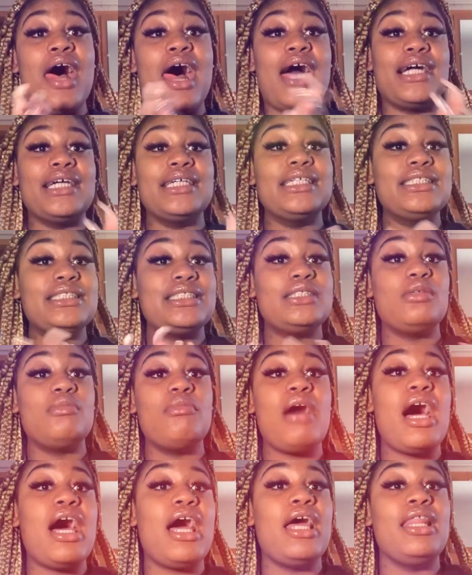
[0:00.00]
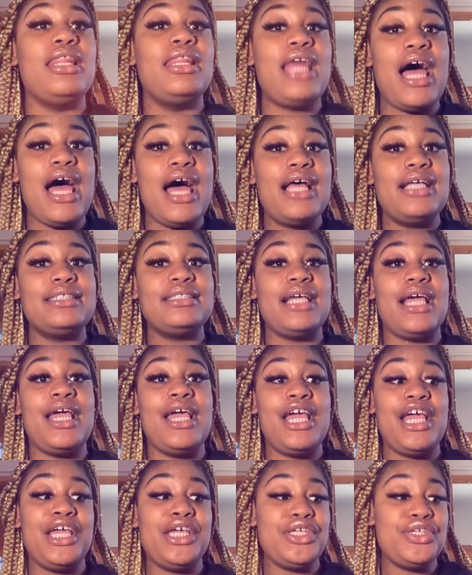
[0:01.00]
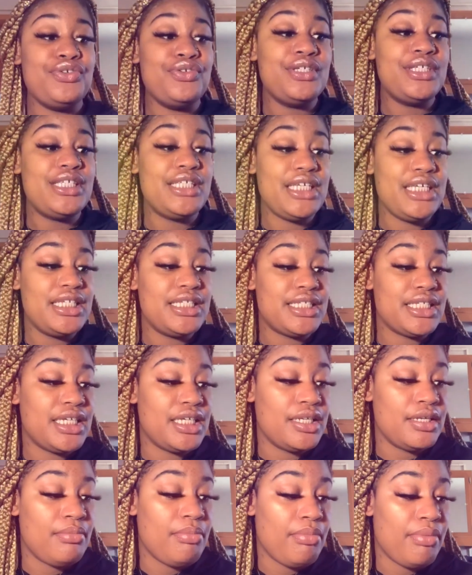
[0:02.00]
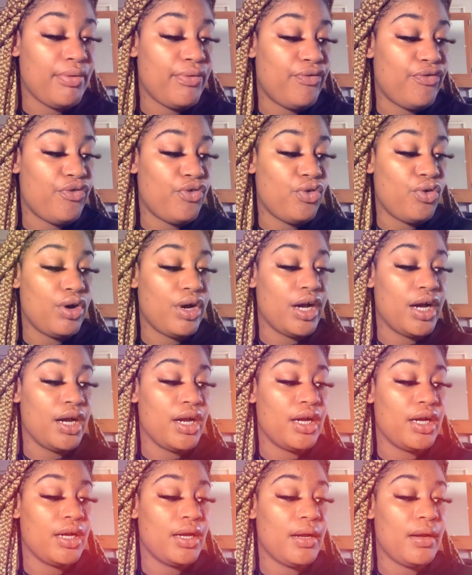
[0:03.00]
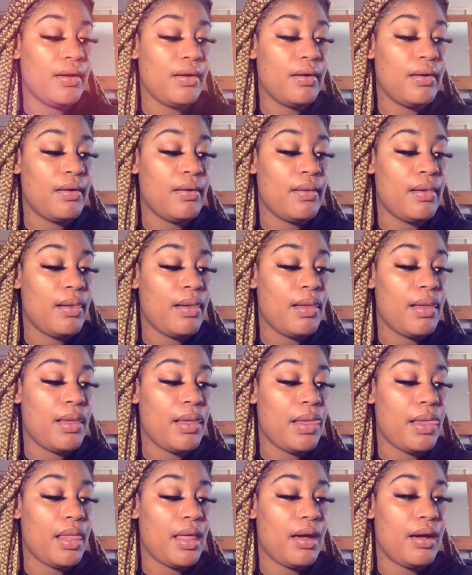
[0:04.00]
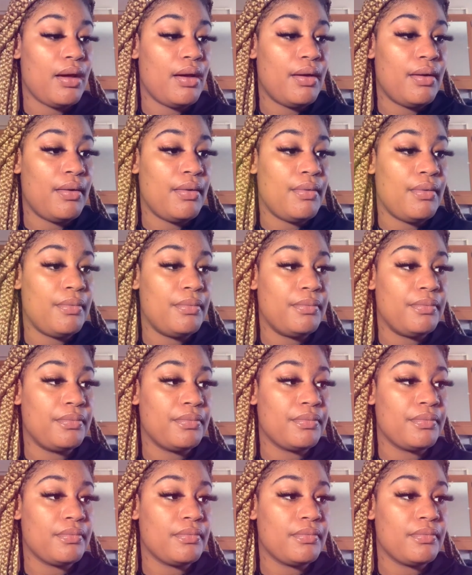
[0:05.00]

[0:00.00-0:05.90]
I get to my last AAU season before, well,